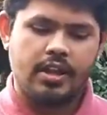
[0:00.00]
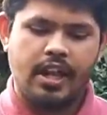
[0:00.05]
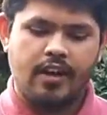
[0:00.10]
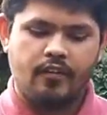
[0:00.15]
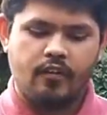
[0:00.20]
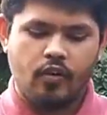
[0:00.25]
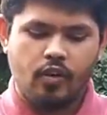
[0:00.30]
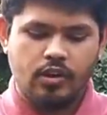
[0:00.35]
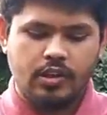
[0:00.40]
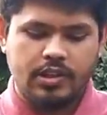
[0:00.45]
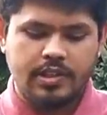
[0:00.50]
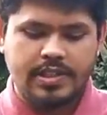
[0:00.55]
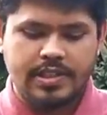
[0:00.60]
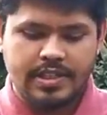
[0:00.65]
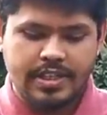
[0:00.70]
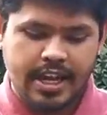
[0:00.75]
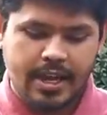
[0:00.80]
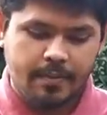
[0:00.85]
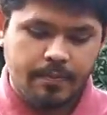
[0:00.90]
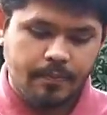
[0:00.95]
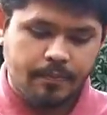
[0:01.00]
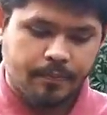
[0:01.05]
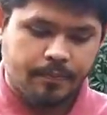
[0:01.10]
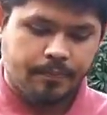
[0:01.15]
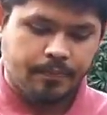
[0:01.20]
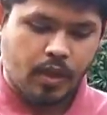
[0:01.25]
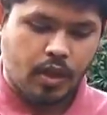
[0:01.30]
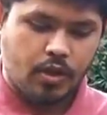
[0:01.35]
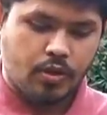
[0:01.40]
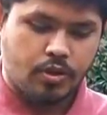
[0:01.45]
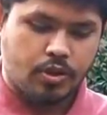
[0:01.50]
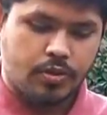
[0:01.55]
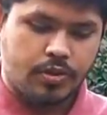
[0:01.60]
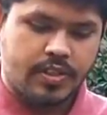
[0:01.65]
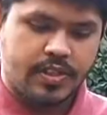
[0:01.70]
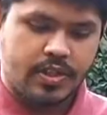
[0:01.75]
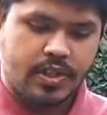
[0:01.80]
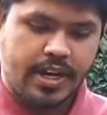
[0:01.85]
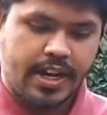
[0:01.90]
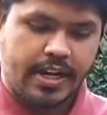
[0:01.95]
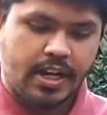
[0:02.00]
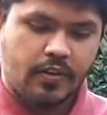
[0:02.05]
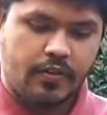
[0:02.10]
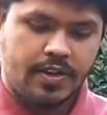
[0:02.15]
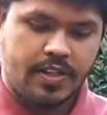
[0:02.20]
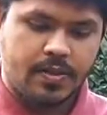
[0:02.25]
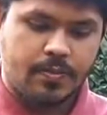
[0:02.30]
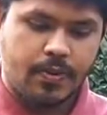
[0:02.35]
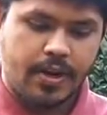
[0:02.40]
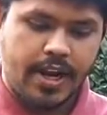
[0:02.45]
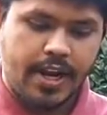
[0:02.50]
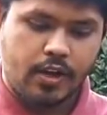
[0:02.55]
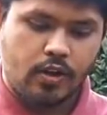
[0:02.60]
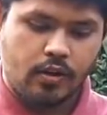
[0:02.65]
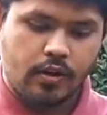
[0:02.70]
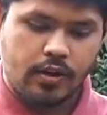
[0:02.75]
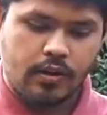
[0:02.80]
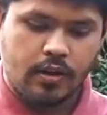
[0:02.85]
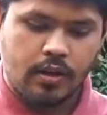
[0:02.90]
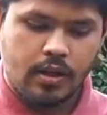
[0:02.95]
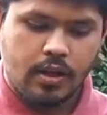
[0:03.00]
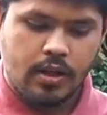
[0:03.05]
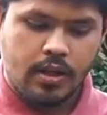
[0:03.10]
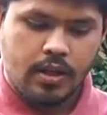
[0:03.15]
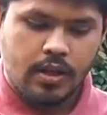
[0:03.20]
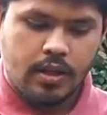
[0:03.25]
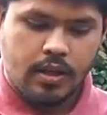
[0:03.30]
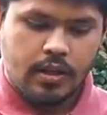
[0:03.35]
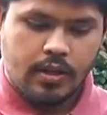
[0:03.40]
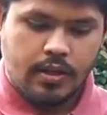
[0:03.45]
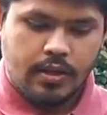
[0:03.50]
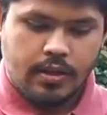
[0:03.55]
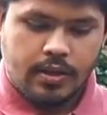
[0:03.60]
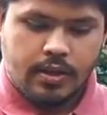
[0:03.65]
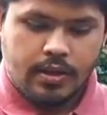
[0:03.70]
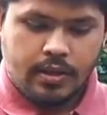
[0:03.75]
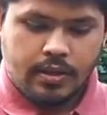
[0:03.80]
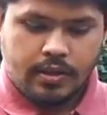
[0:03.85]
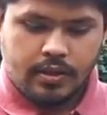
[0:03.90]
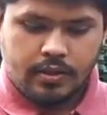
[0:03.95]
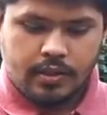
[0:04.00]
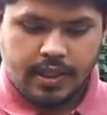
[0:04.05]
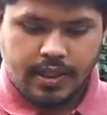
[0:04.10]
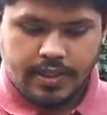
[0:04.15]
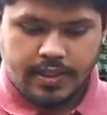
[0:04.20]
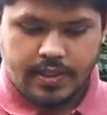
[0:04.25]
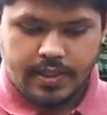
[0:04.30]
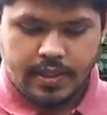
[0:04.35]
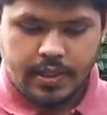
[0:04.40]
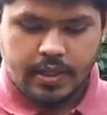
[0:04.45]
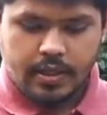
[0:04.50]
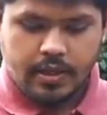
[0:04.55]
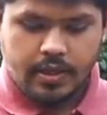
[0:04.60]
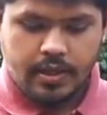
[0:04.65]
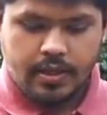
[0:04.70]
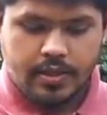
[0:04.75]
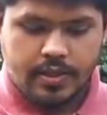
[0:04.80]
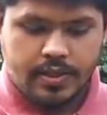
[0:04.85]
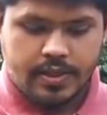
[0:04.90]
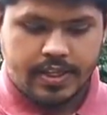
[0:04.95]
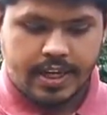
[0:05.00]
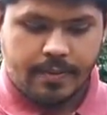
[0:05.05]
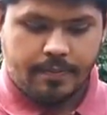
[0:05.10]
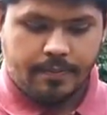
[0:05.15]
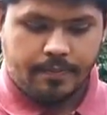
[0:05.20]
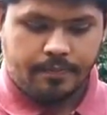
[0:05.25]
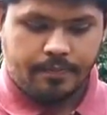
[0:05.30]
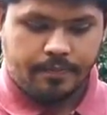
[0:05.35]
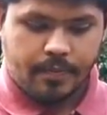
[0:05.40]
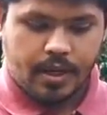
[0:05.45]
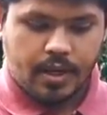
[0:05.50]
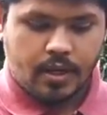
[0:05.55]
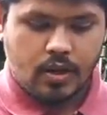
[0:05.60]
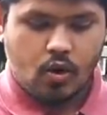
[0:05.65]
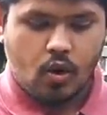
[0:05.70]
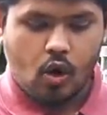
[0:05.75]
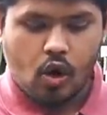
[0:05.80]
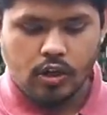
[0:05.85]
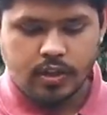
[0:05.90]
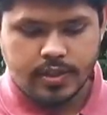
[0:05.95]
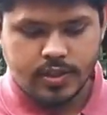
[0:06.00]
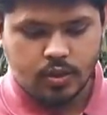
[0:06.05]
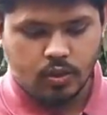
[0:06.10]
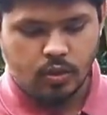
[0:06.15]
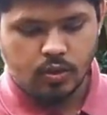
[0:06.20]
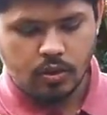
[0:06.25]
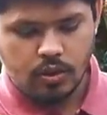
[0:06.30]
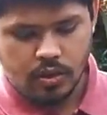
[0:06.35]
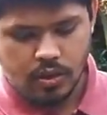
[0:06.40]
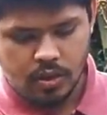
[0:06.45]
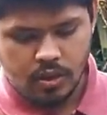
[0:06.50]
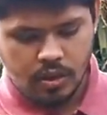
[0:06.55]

that for the stem, you should straight away spray it on this stem. Also,